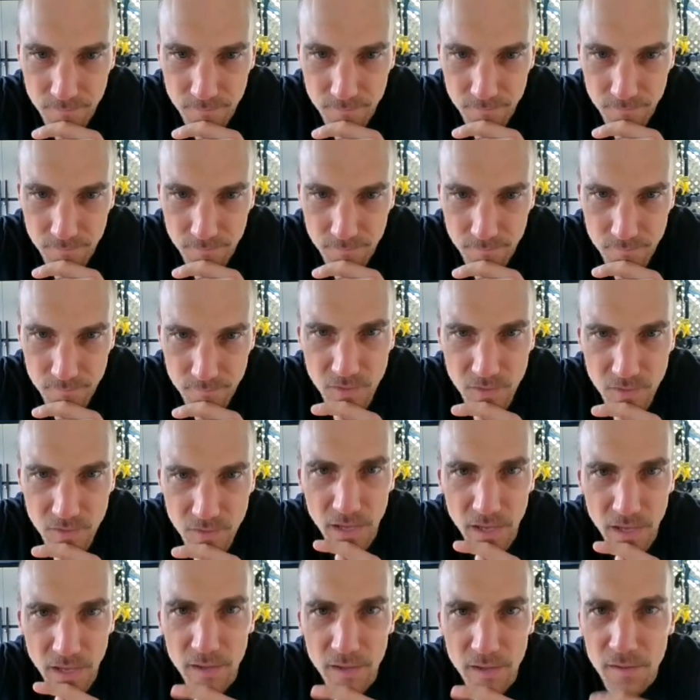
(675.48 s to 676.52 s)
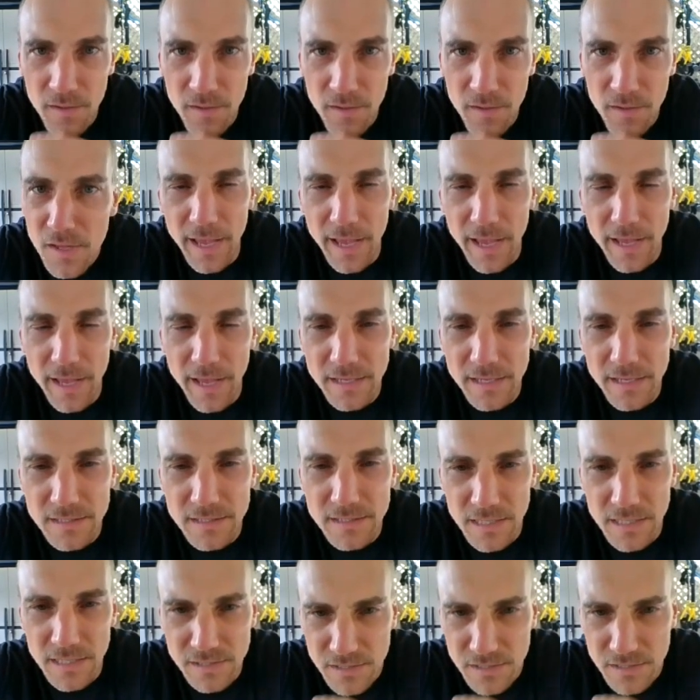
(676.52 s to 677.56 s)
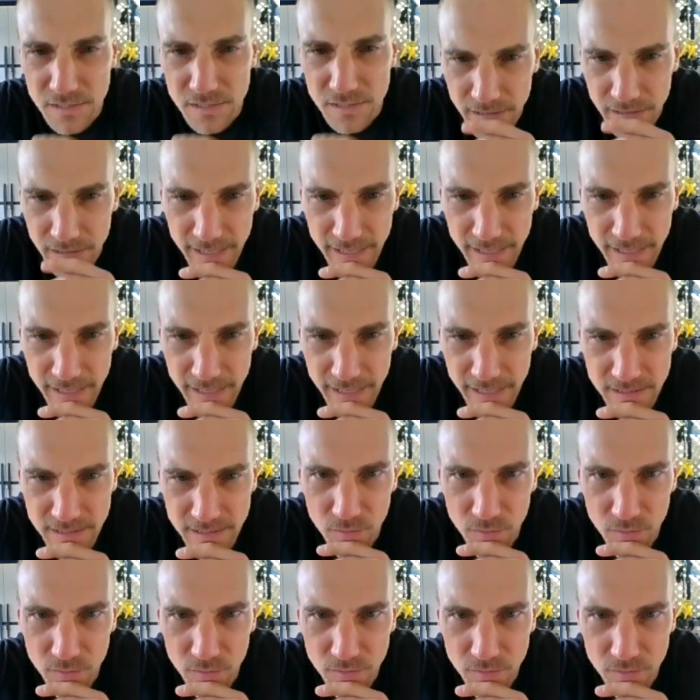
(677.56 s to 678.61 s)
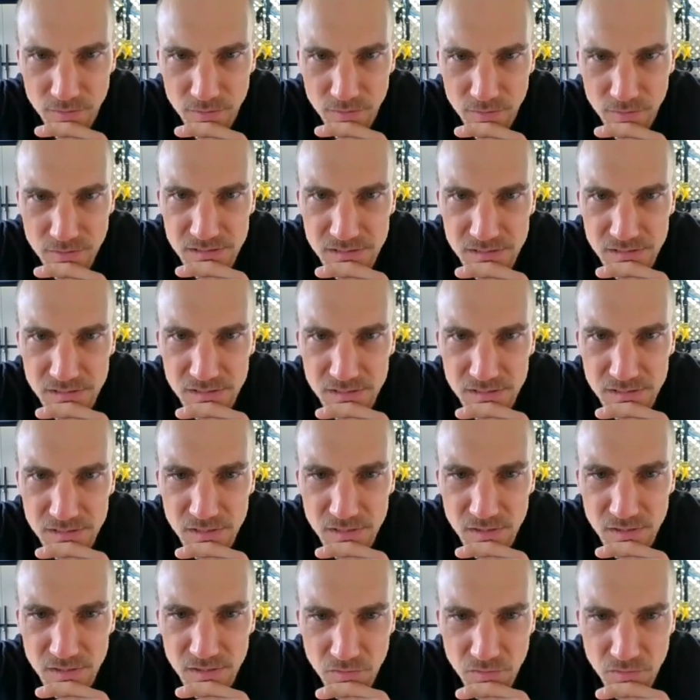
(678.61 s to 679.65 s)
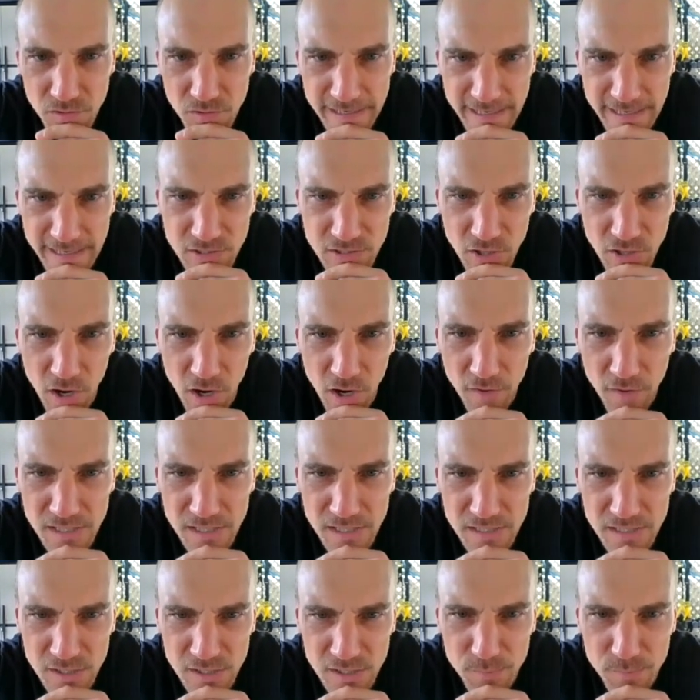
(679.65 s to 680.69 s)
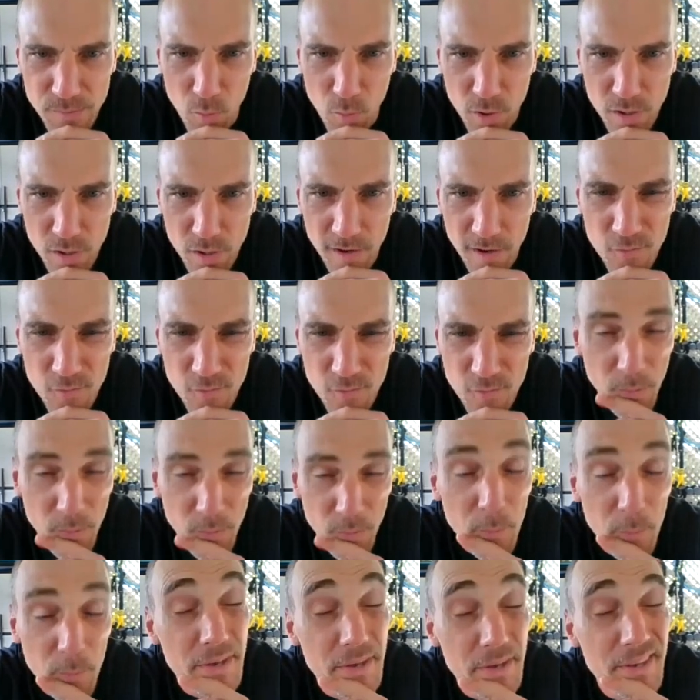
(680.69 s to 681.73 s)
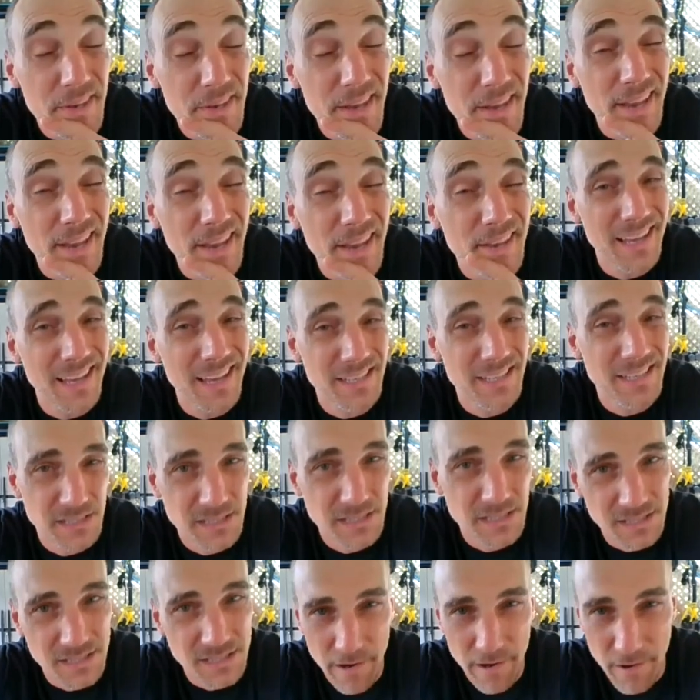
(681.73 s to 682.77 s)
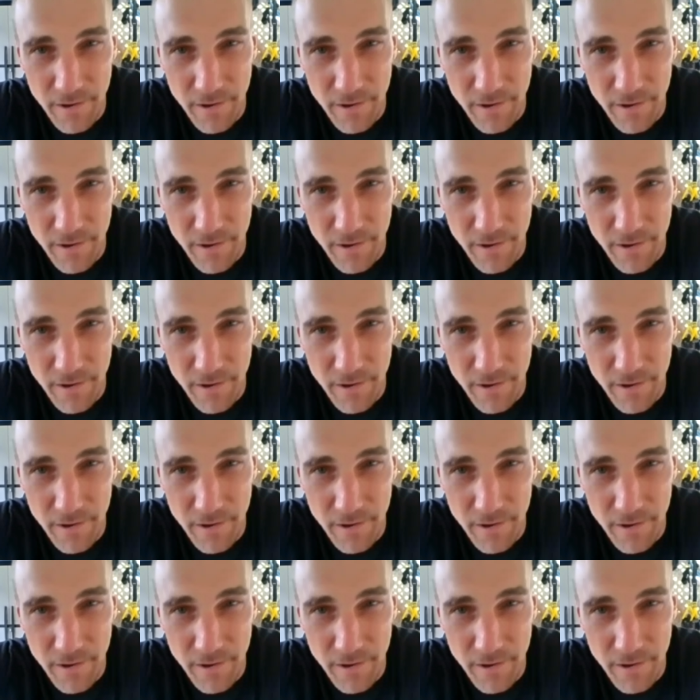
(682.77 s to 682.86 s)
Okay. Yeah, and it's you know, it's often a little bit more comfortable, but not necessary